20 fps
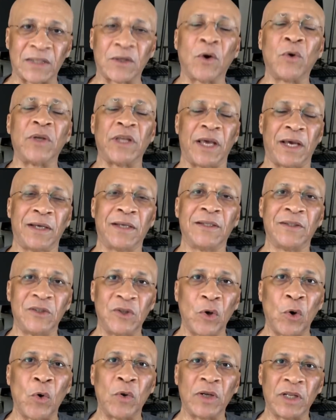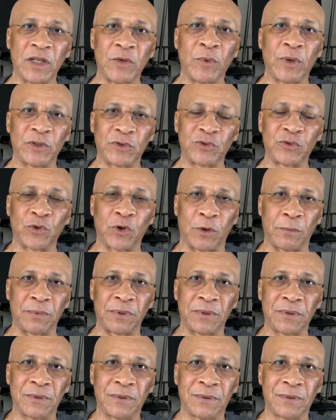the only way Trump
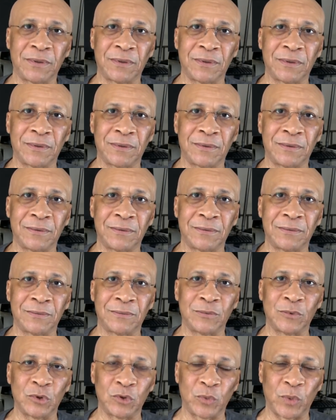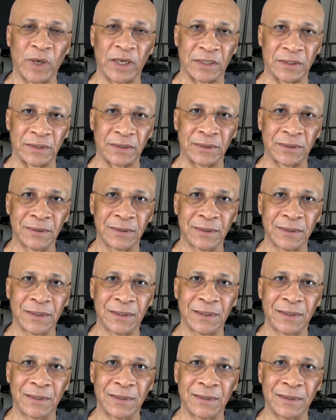would win
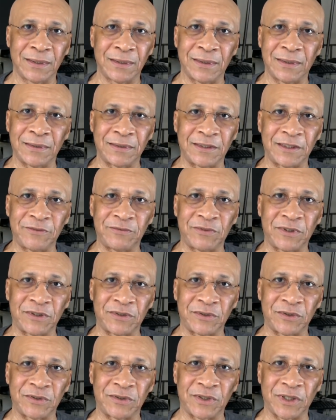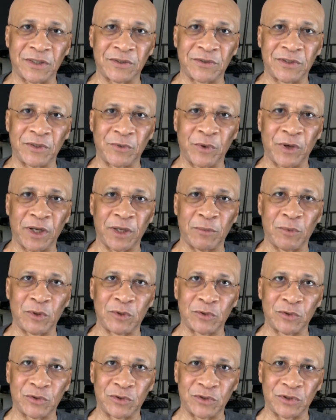is if they were able
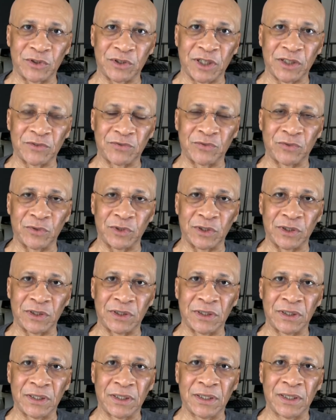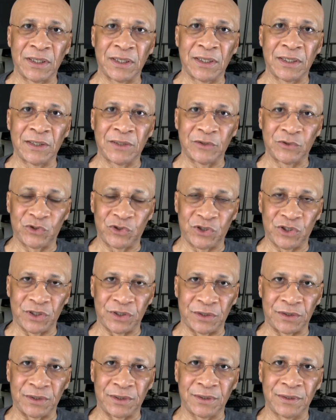to successfully
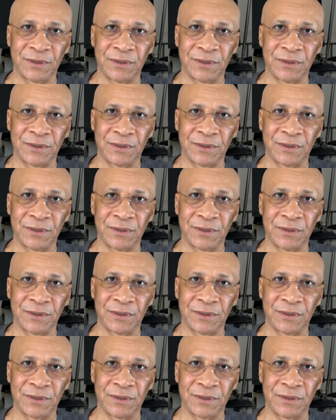cheat.